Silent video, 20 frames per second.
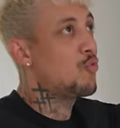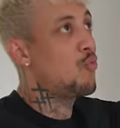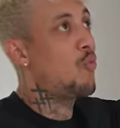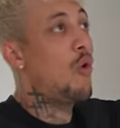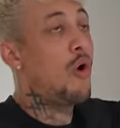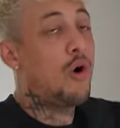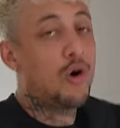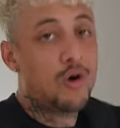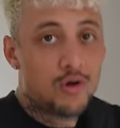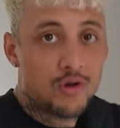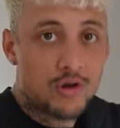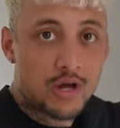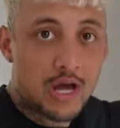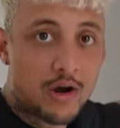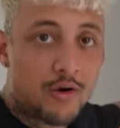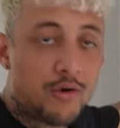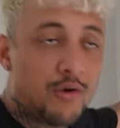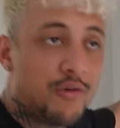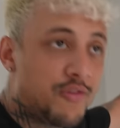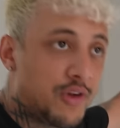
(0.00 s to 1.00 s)
wall, I
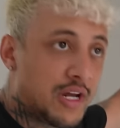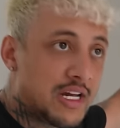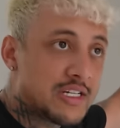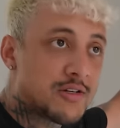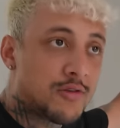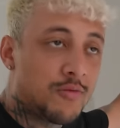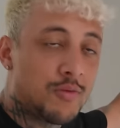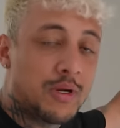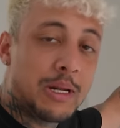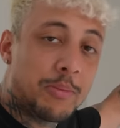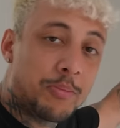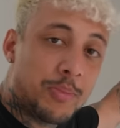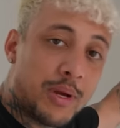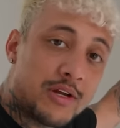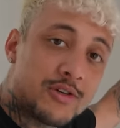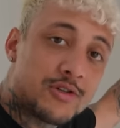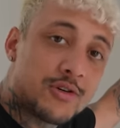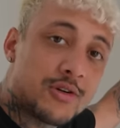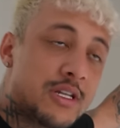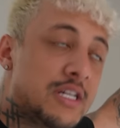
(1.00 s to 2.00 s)
don't know if you guys can really
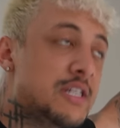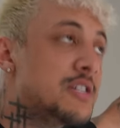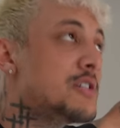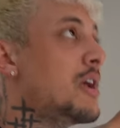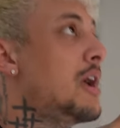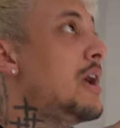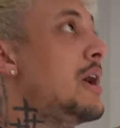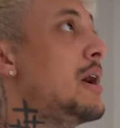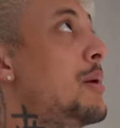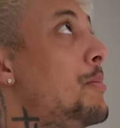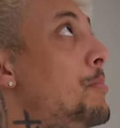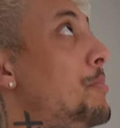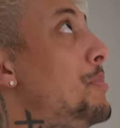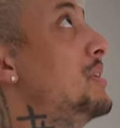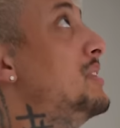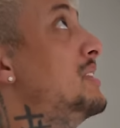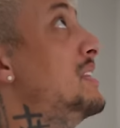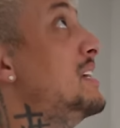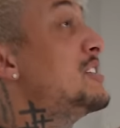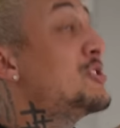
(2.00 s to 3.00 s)
picture this,
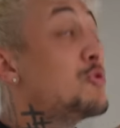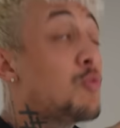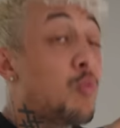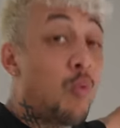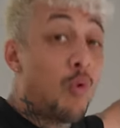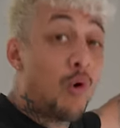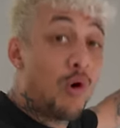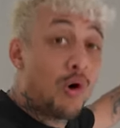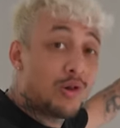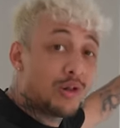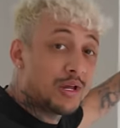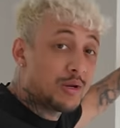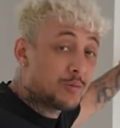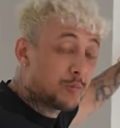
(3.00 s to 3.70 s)
but this wall in